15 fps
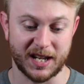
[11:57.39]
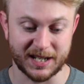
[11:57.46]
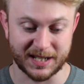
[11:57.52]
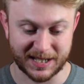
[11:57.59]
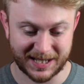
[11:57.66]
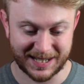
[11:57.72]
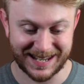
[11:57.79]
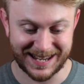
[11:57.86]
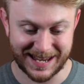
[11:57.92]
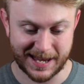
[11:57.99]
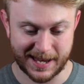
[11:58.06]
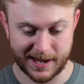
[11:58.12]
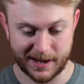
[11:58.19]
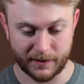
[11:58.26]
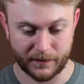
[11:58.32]
and
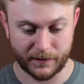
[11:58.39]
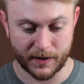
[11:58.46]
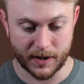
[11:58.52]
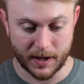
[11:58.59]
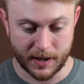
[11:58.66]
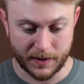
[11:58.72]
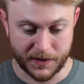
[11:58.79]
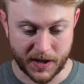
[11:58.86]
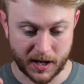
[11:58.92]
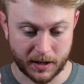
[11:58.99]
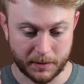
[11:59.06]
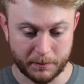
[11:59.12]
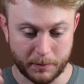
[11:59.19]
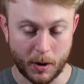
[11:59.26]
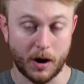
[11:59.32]
see if they
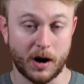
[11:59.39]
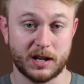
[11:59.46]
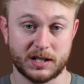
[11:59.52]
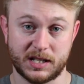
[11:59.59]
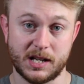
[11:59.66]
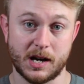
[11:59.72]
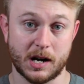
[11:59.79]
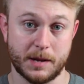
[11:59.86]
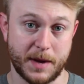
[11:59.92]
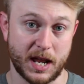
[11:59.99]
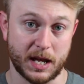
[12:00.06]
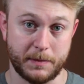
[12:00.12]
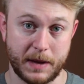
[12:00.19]
can pause the automatic